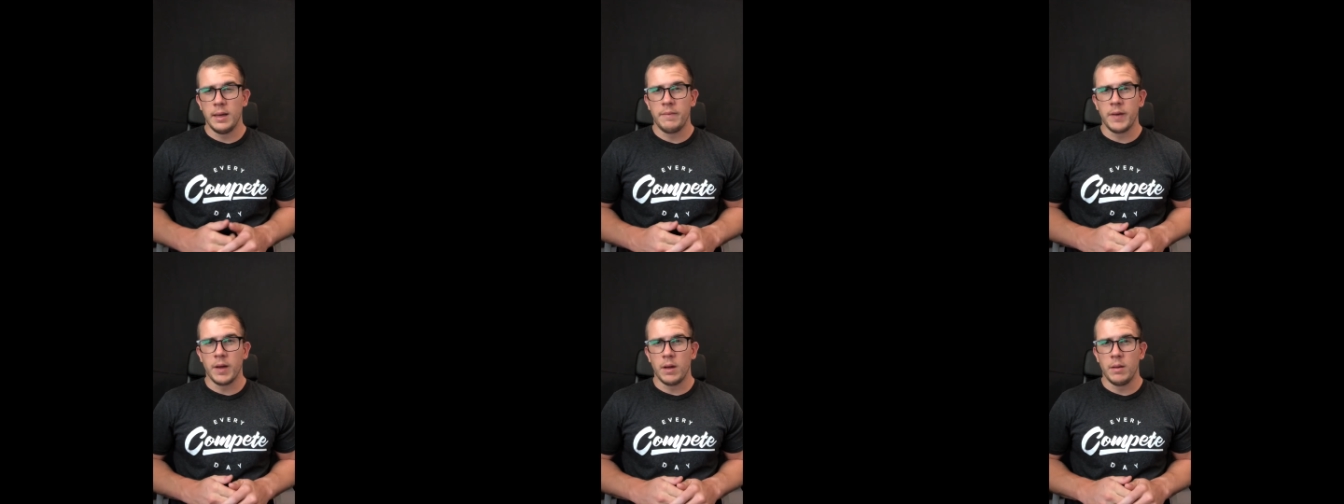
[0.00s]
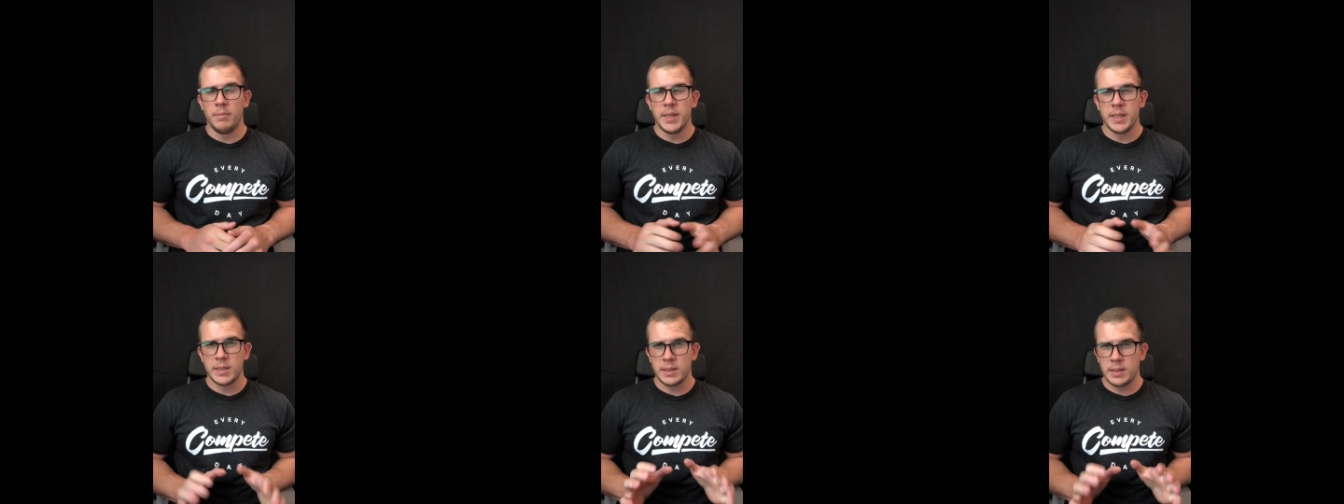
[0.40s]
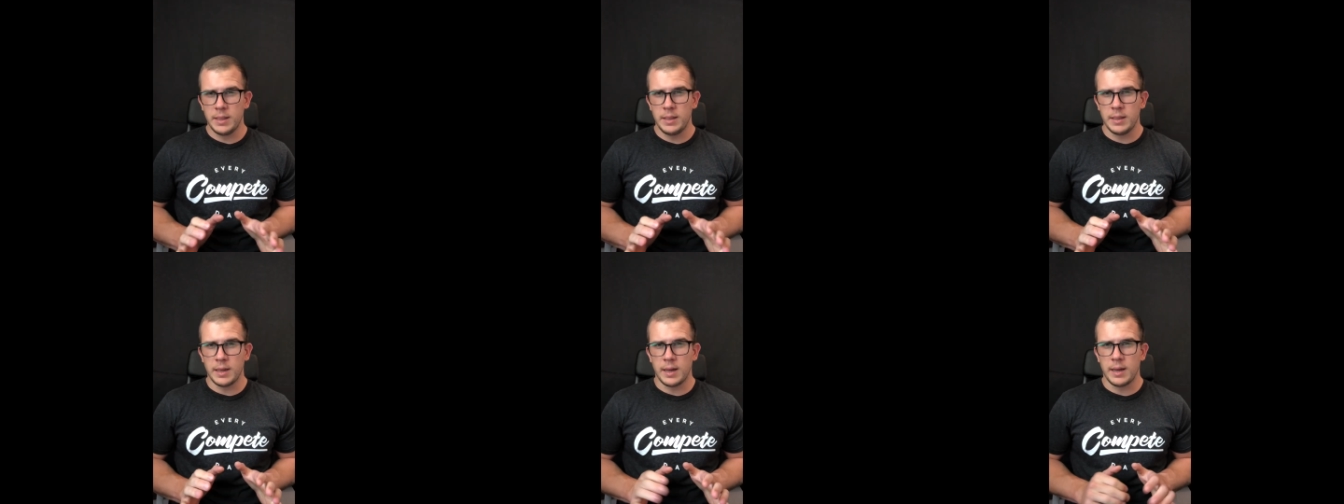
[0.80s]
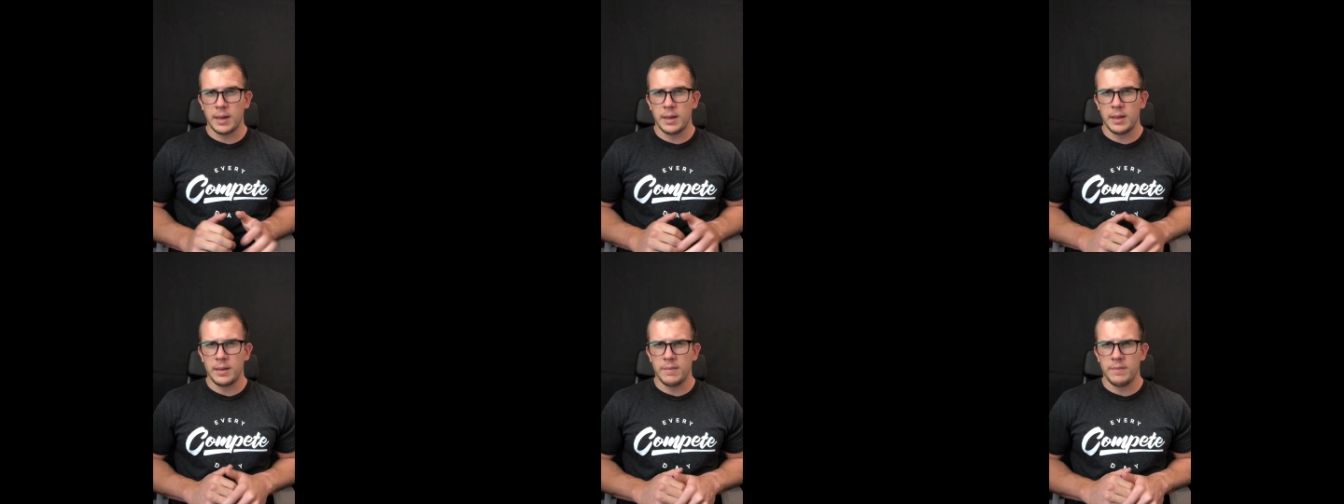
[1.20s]
if y'all missed
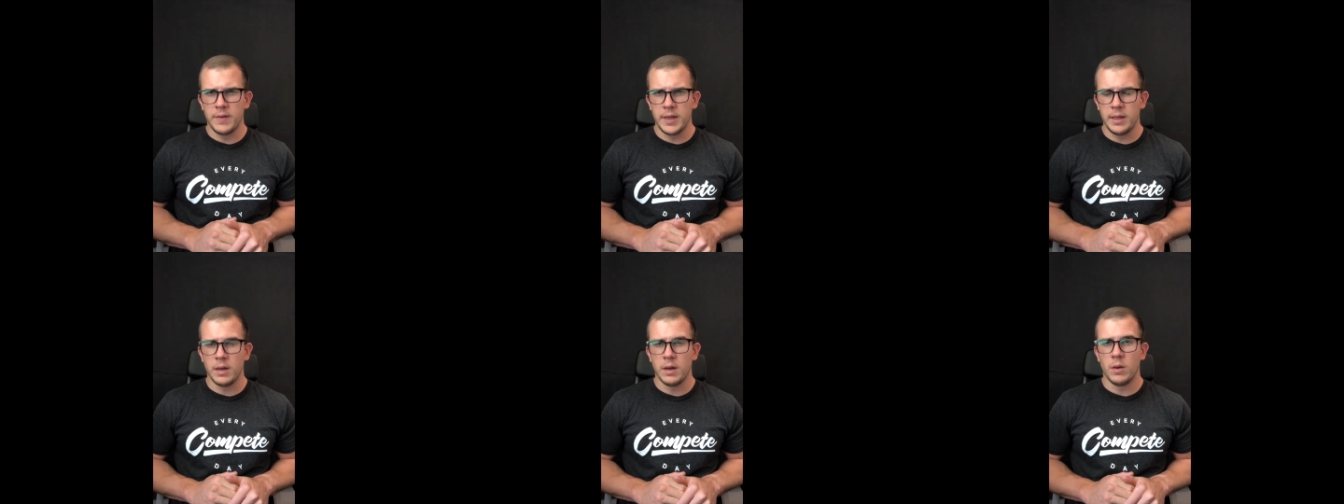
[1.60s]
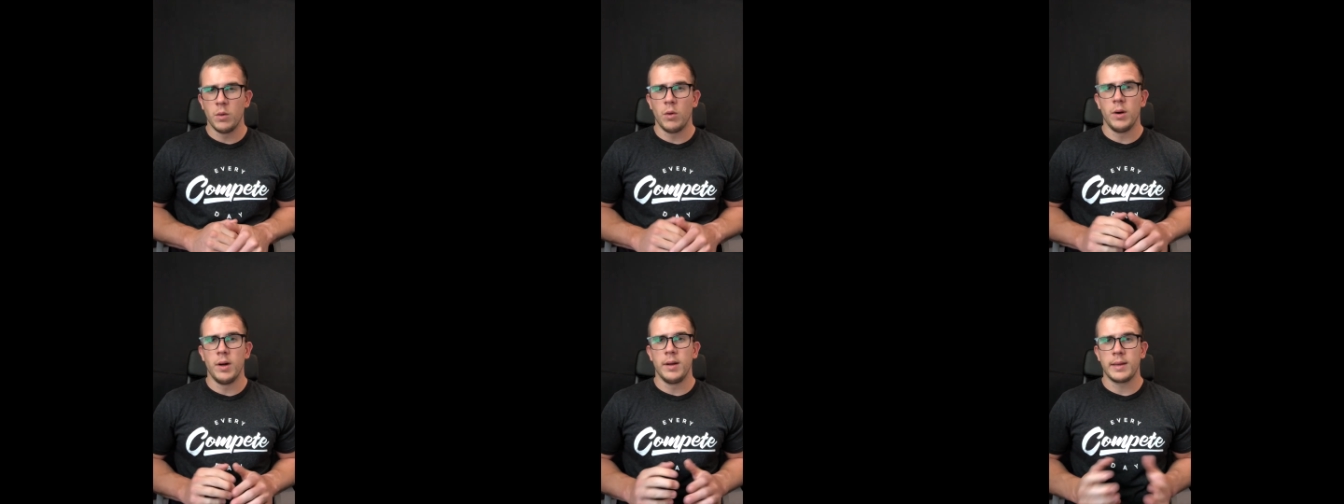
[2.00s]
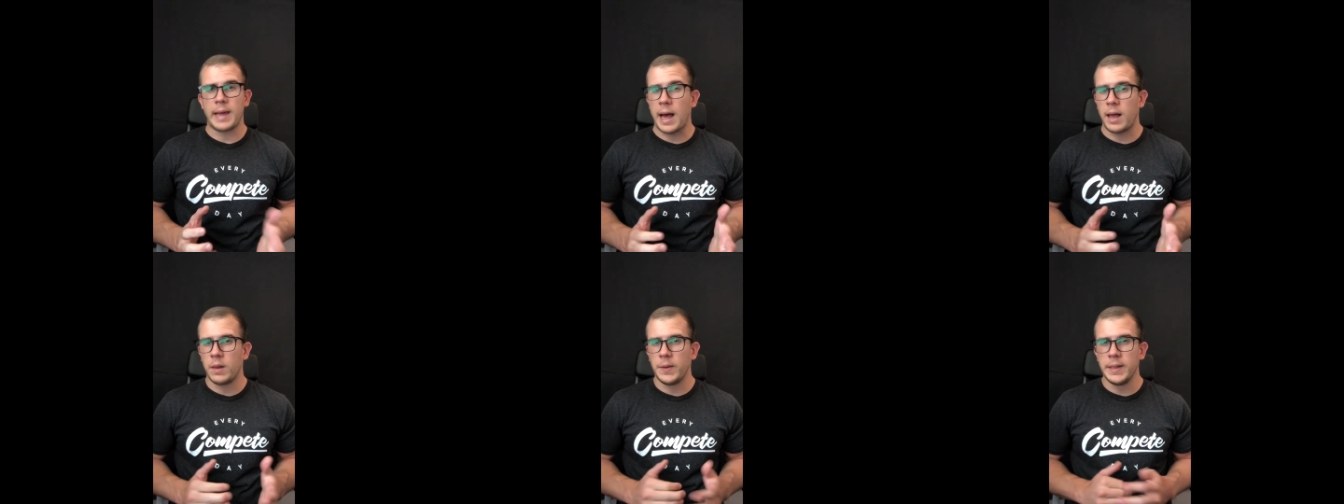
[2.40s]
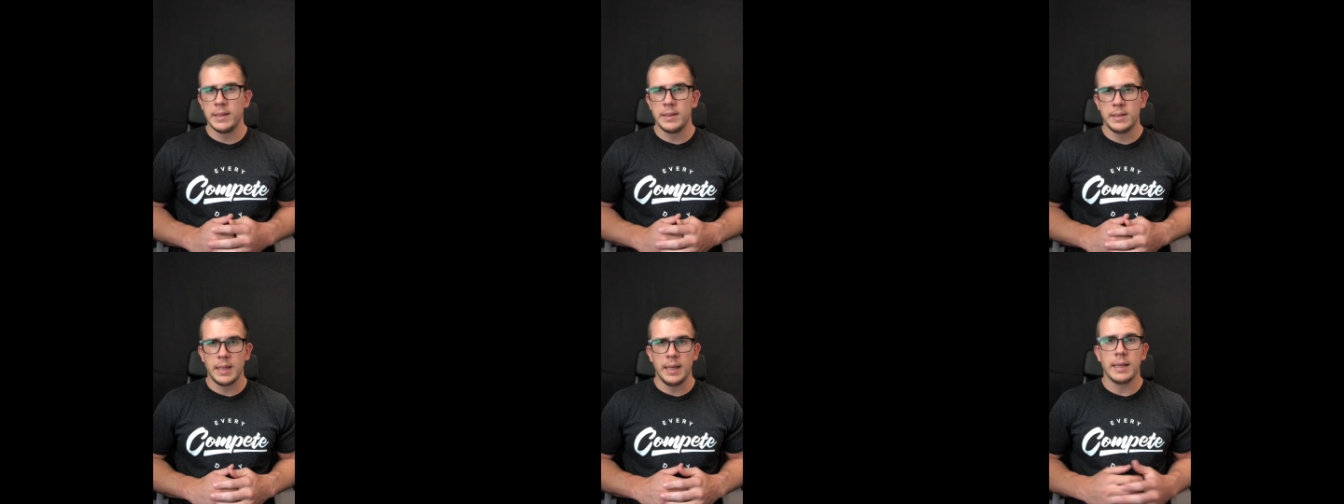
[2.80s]
the video on calorie
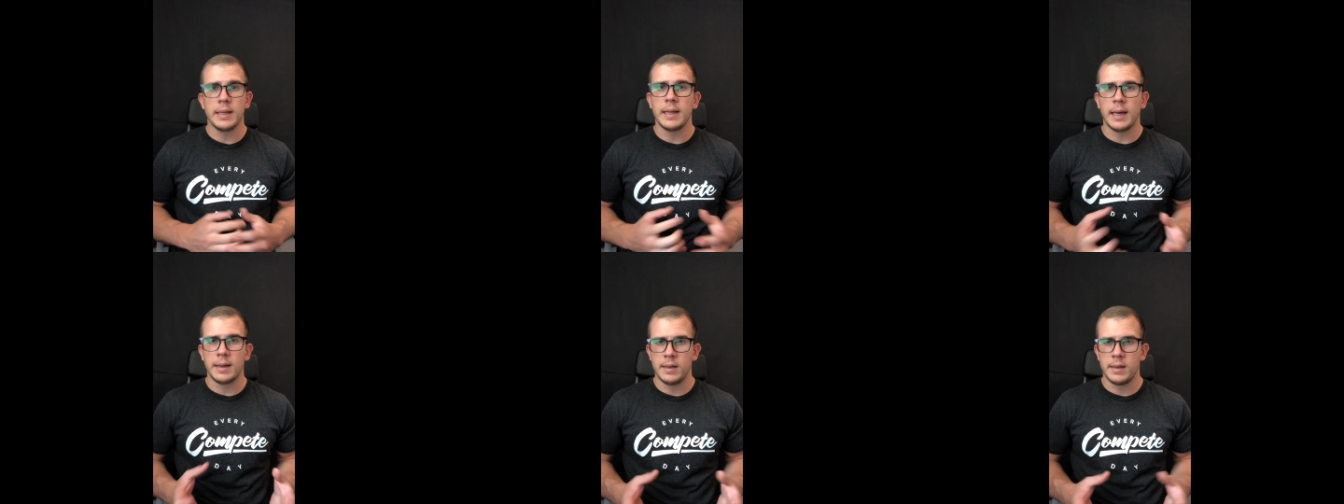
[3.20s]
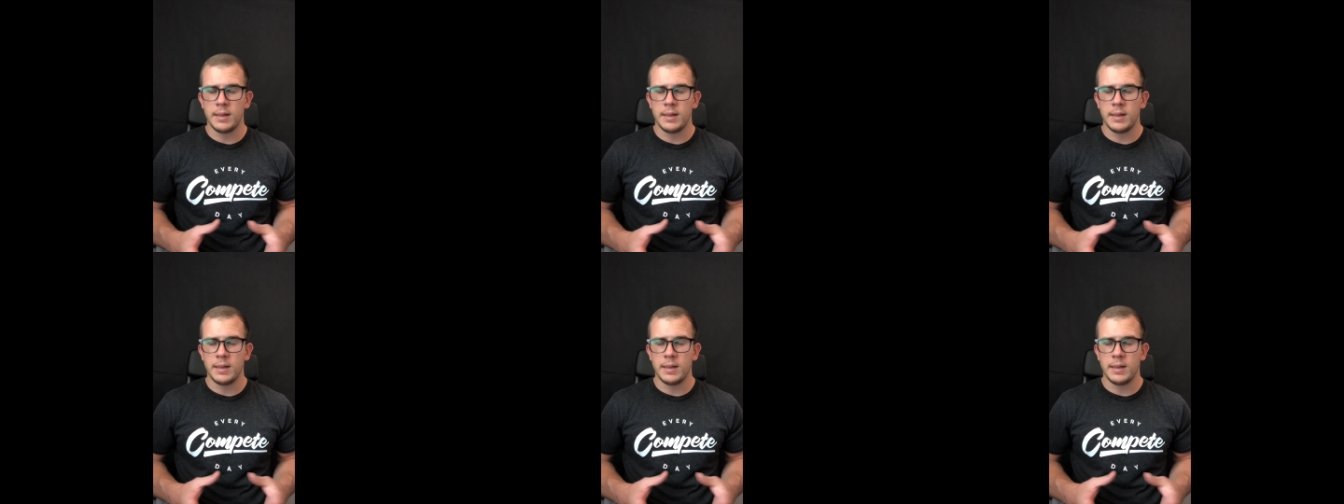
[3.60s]
intake and how to